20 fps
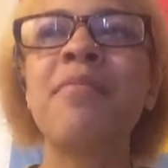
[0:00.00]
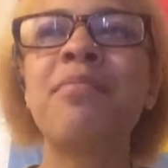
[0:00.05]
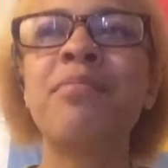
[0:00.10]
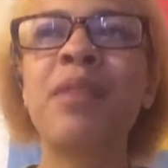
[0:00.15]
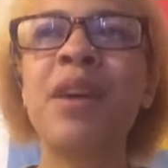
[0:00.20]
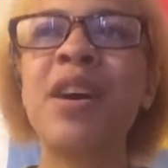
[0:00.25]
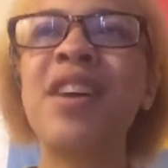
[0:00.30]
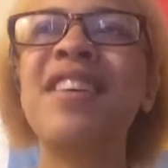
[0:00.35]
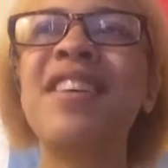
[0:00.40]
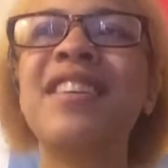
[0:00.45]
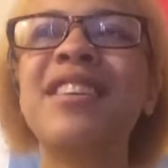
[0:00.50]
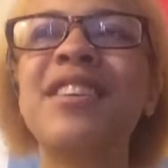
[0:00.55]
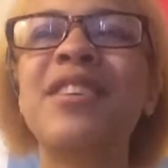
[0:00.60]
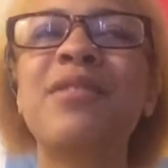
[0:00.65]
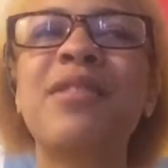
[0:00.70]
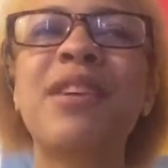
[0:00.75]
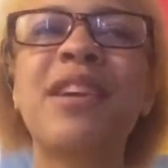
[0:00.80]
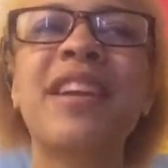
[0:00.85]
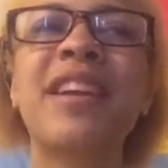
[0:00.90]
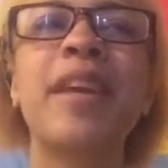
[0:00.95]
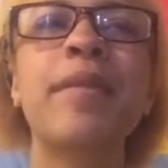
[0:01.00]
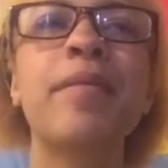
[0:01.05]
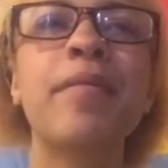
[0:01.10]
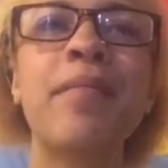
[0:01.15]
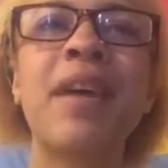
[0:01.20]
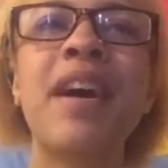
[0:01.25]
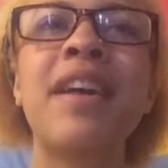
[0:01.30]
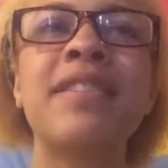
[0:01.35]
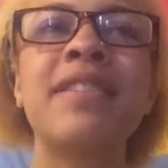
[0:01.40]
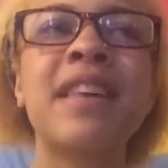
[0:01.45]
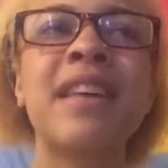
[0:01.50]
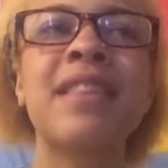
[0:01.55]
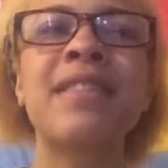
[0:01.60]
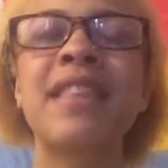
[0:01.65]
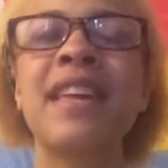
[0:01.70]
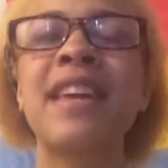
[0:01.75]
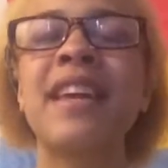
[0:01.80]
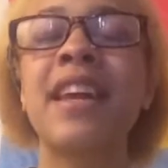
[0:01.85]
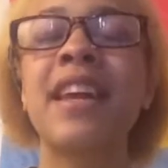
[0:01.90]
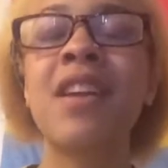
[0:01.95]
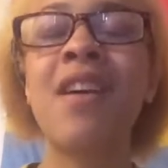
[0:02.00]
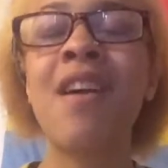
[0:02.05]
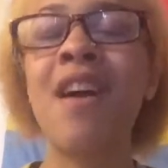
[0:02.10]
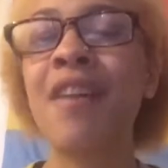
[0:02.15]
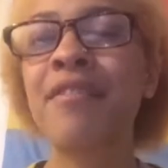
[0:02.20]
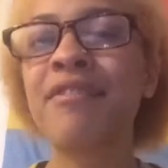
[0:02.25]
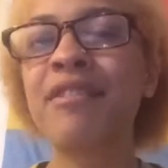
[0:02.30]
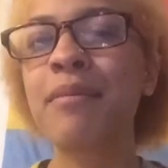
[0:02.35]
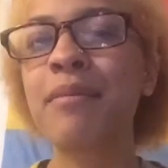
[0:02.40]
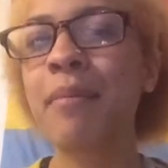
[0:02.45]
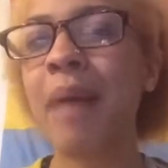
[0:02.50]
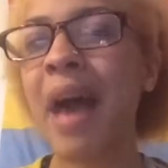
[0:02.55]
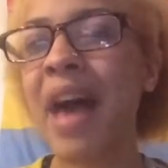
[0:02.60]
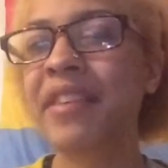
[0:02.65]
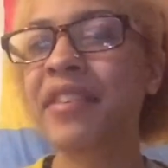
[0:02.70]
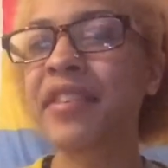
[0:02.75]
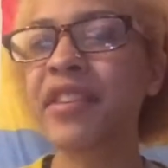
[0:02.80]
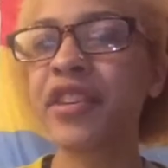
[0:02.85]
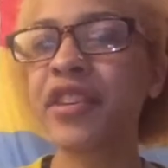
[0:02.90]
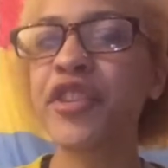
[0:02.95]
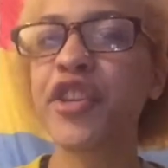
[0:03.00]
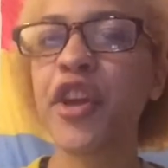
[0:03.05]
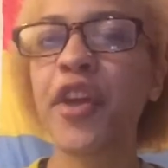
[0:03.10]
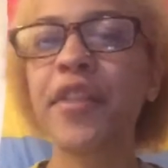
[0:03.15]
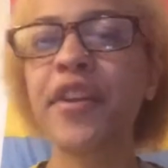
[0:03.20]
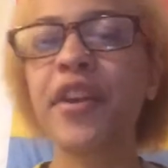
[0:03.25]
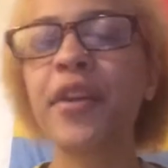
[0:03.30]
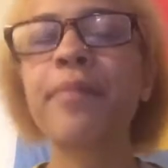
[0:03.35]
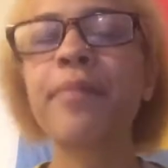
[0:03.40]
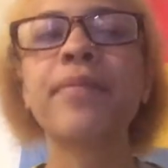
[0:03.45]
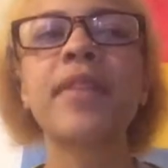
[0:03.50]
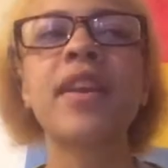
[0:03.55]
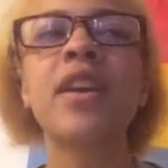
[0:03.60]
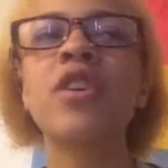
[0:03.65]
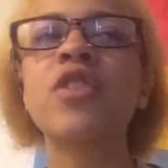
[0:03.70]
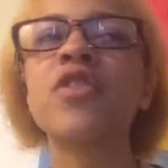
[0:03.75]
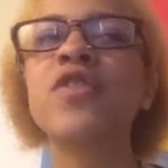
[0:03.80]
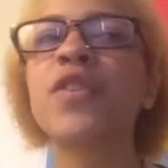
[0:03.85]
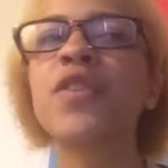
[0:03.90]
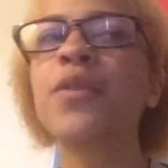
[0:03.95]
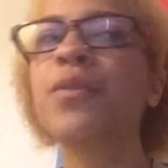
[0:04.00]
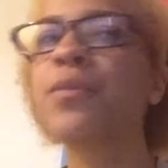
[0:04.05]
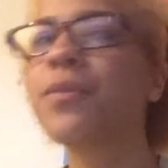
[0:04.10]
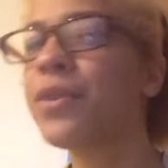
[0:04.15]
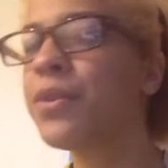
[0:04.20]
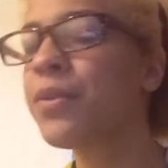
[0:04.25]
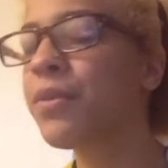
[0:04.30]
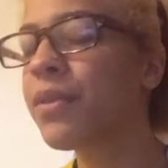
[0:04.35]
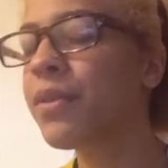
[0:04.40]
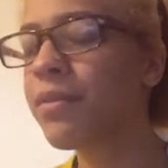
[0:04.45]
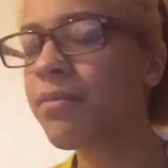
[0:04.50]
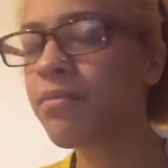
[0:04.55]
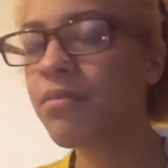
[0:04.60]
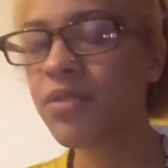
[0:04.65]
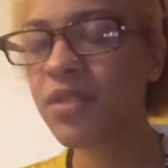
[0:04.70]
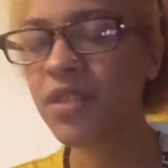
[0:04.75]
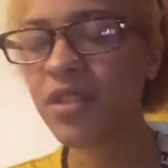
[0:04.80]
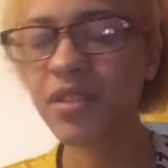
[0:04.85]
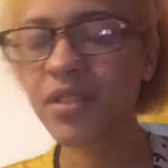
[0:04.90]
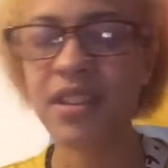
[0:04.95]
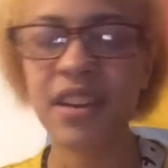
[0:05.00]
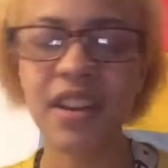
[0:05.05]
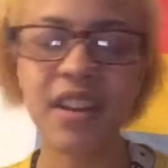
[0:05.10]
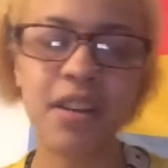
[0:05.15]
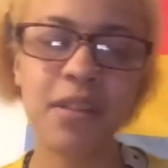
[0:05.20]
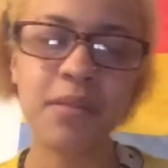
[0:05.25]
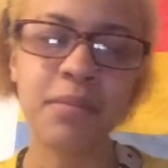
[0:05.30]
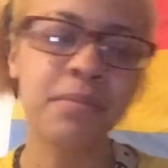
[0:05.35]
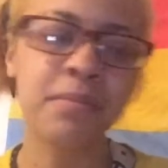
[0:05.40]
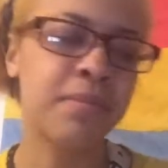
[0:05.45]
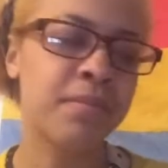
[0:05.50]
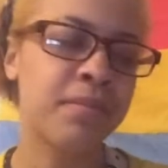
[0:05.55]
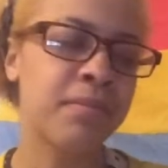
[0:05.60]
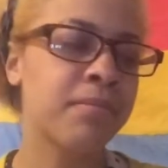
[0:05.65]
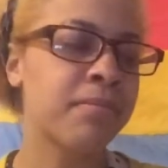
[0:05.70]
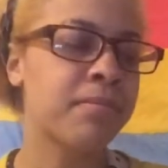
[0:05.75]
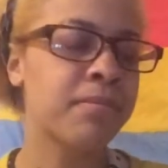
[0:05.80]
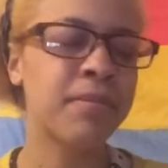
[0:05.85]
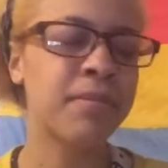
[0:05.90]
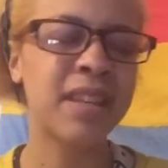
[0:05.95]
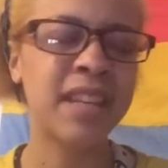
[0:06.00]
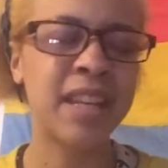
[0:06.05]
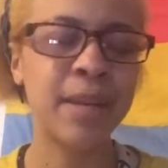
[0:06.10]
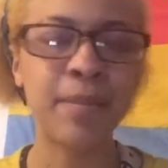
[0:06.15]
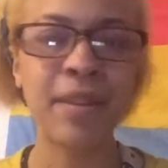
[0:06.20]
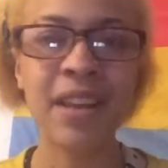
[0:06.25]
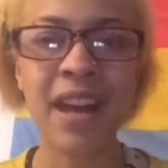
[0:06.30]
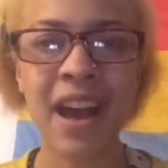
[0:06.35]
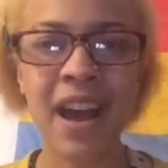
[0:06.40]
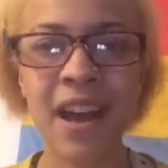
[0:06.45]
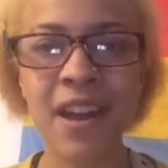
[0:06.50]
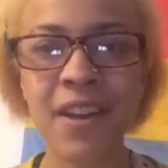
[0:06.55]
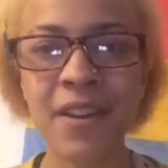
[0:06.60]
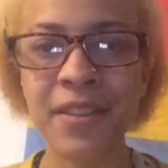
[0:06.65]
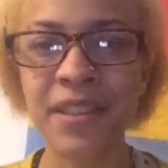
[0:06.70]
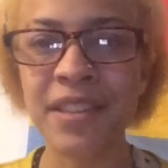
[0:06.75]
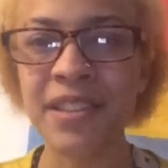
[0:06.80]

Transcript: but you gotta keep in mind that they can often mask each other. So you just gotta keep an eye on